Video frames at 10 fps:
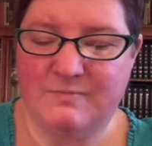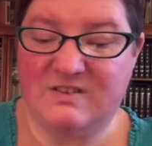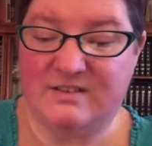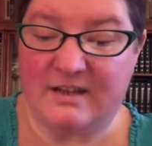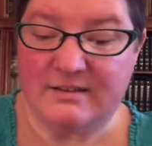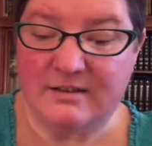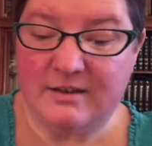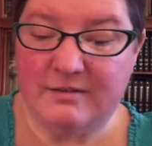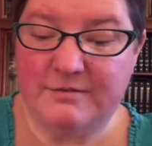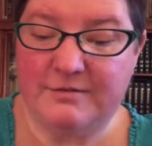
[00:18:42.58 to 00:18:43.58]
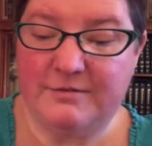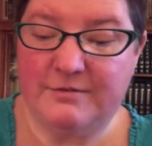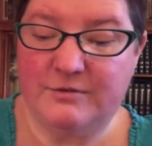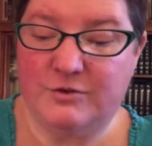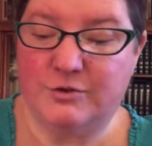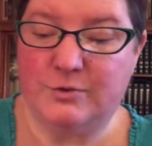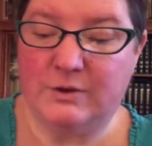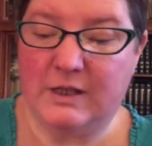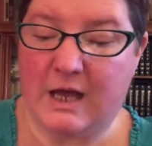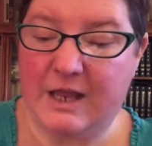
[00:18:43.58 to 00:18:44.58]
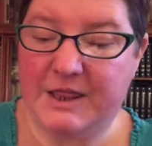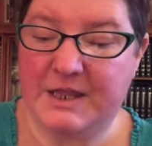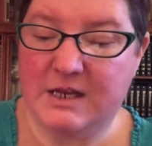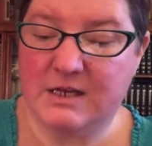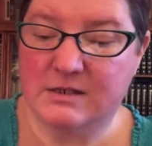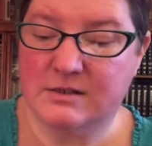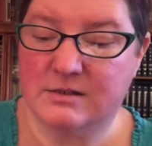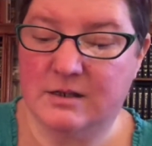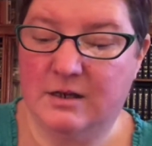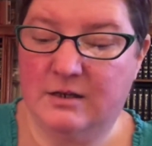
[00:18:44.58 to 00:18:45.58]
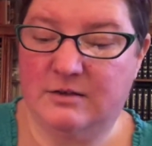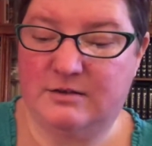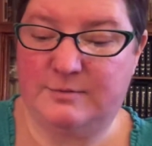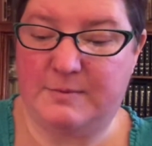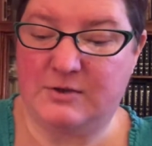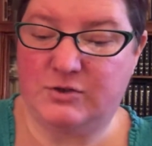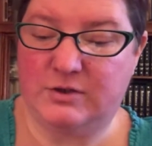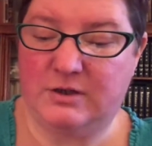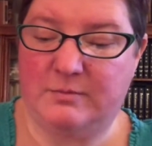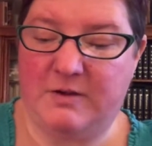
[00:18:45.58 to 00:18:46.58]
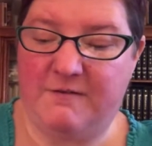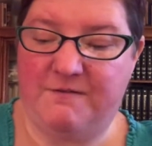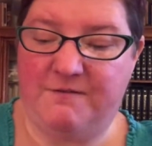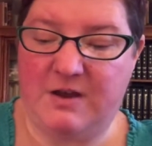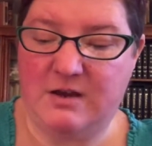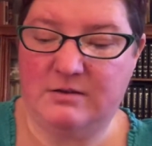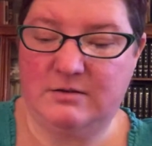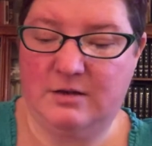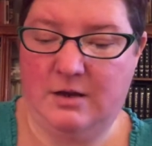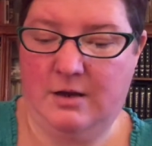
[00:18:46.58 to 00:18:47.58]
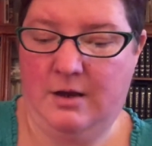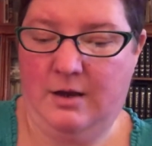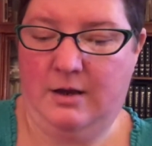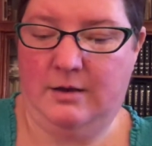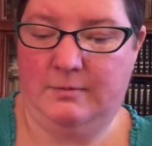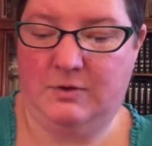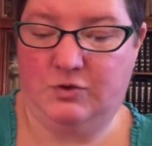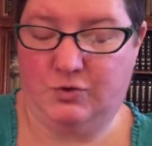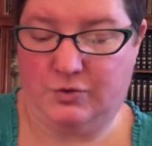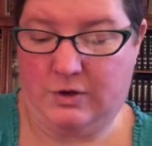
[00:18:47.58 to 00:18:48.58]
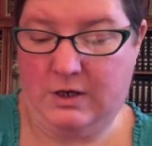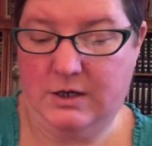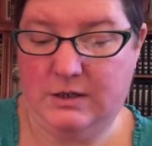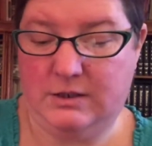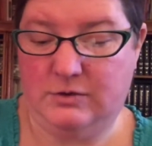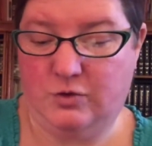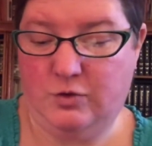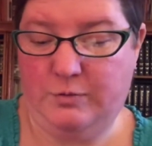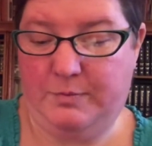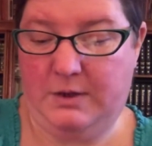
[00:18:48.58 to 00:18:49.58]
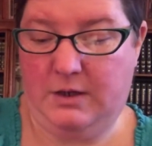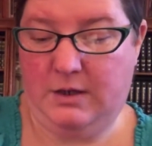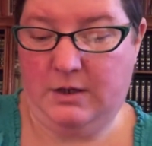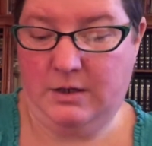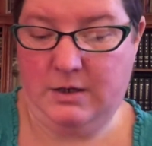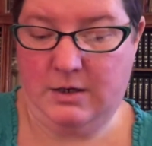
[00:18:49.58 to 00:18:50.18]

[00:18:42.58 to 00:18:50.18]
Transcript: sensitive to a lot of things, especially on my face. I'm gonna try and get these open